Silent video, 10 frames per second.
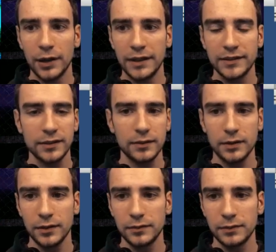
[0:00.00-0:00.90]
as you get, it,
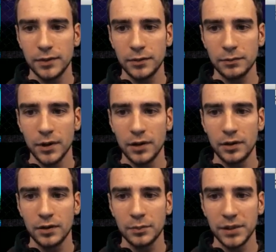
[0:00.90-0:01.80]
eh, no,
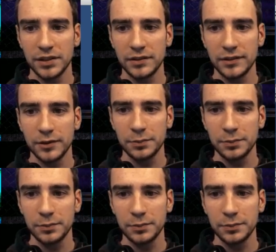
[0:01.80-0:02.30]
wrong button. So